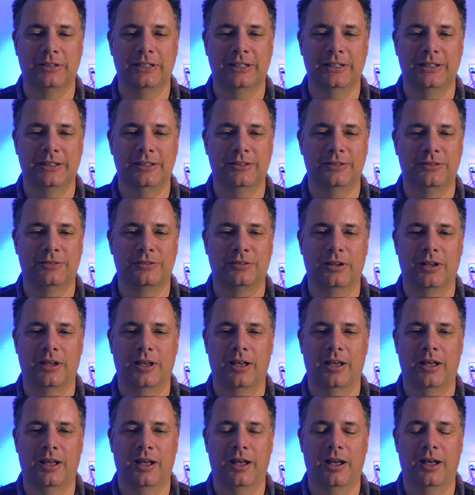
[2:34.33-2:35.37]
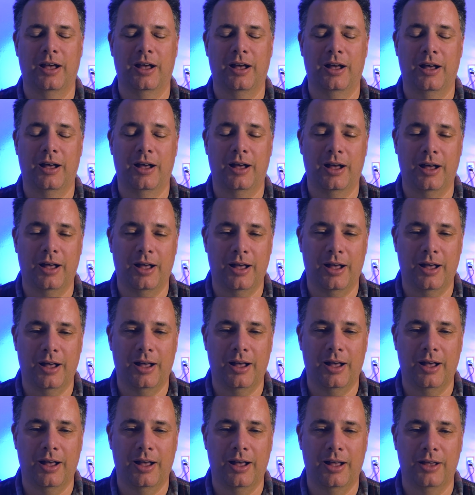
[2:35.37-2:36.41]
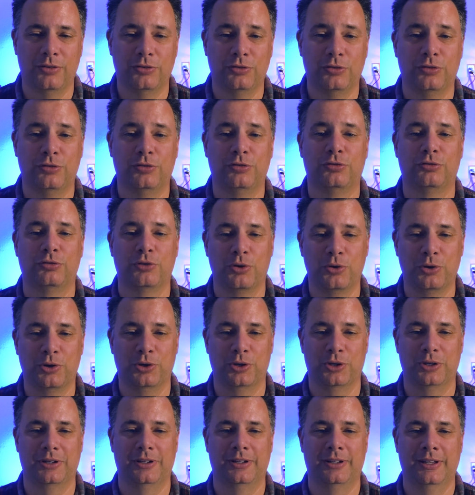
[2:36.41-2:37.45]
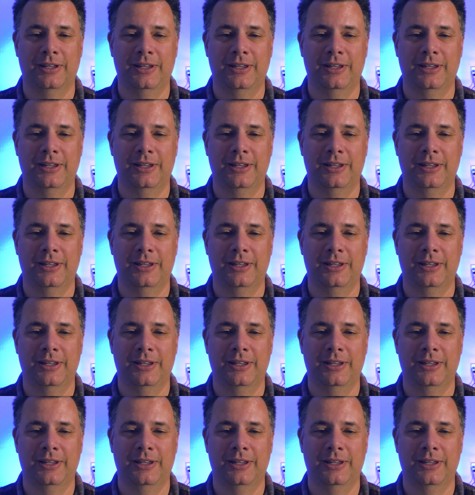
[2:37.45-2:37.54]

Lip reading: It is, so good.